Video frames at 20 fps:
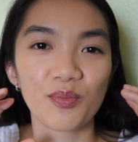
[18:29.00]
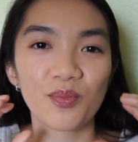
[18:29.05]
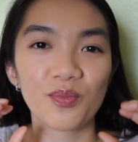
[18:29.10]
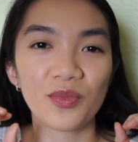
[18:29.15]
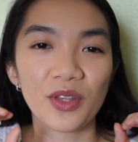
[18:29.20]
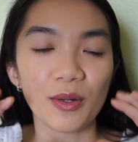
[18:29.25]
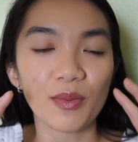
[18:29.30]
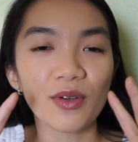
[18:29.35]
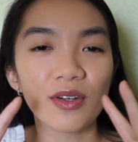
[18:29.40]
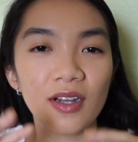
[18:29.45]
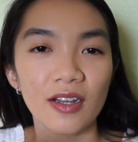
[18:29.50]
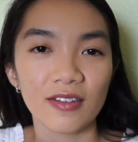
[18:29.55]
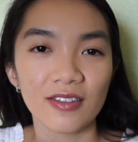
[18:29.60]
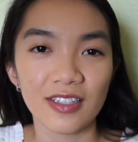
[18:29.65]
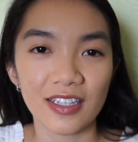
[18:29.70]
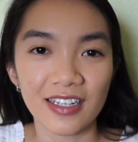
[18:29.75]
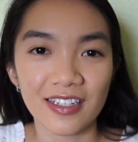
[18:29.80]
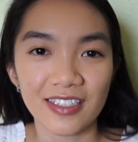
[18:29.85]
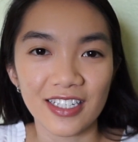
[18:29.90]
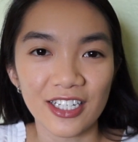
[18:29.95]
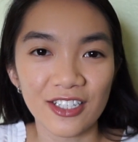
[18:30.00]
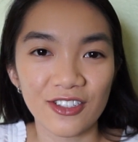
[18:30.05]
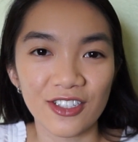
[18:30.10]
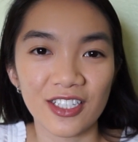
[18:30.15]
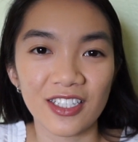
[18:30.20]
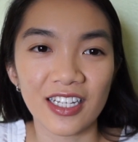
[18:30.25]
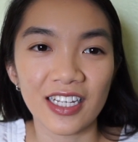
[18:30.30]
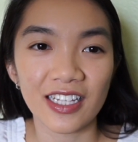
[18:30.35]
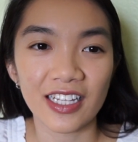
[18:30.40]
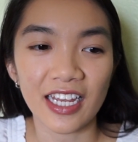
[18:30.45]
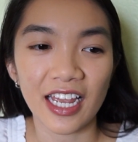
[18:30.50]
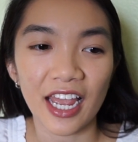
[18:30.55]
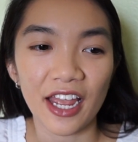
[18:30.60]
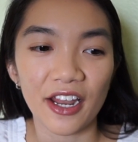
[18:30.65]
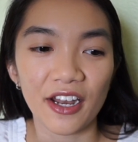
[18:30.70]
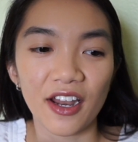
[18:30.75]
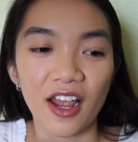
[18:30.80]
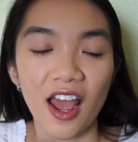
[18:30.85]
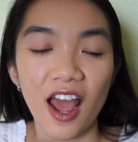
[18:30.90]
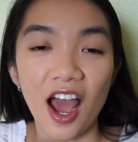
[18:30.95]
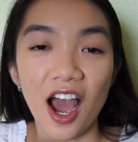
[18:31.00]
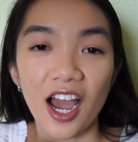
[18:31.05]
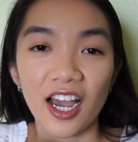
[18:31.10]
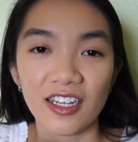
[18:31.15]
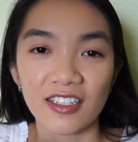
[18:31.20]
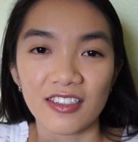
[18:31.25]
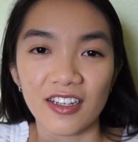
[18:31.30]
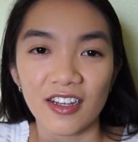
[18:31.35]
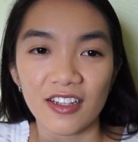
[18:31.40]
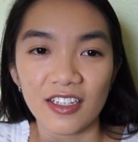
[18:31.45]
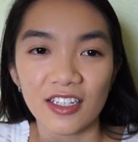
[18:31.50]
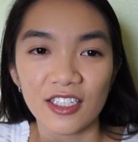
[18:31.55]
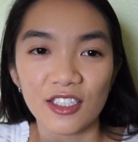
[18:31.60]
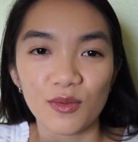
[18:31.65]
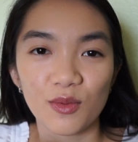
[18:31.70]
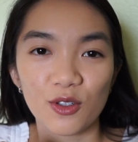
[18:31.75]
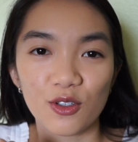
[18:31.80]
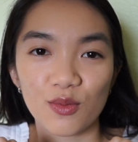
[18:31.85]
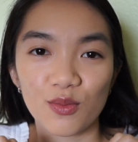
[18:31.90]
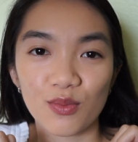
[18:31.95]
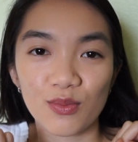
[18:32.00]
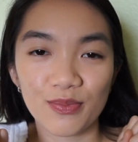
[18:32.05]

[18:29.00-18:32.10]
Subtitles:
they pronounce things interestingly. And I saw this most